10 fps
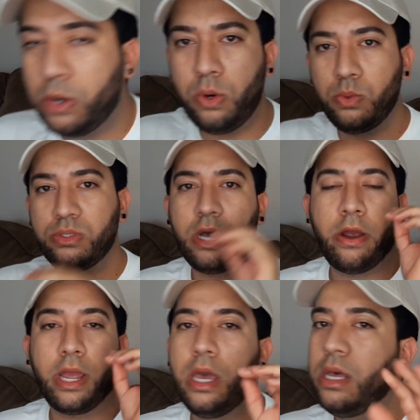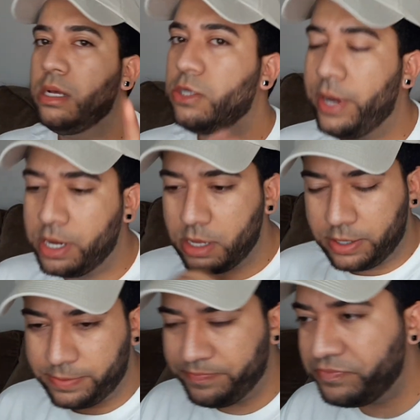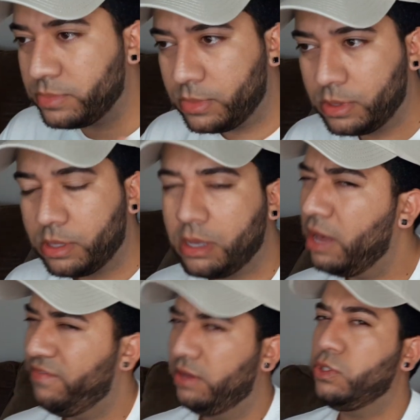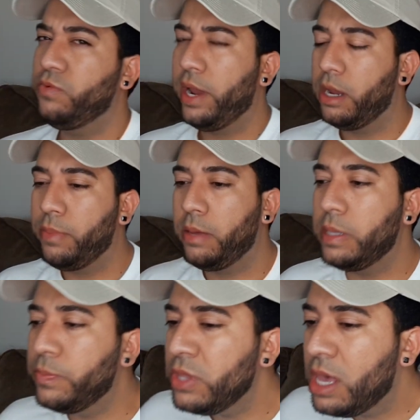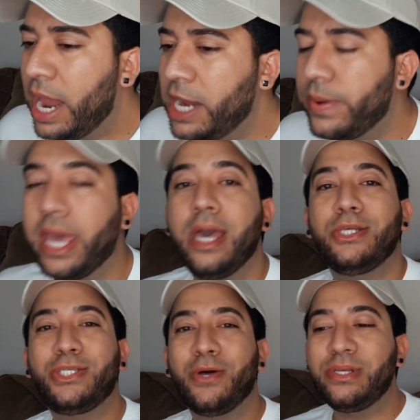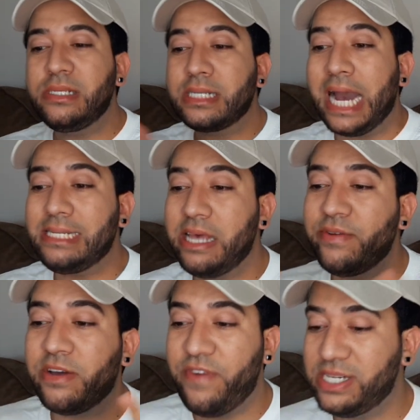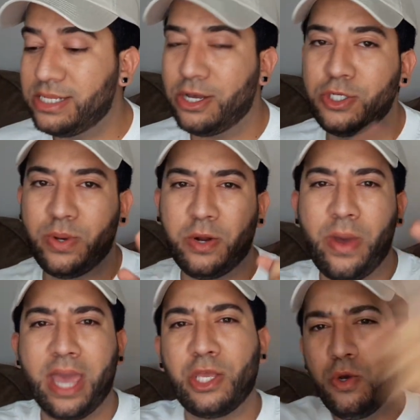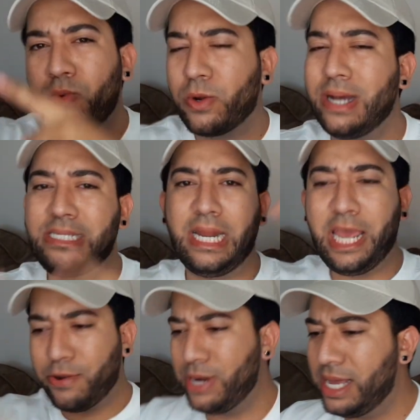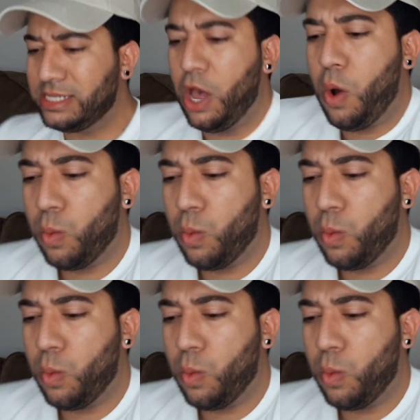Wang. Ooh, sorry. Joanna, um, I felt you right here, baby. Anyway, so this is got seven Confession Song, Joanna Wang. You requested it. Here it is.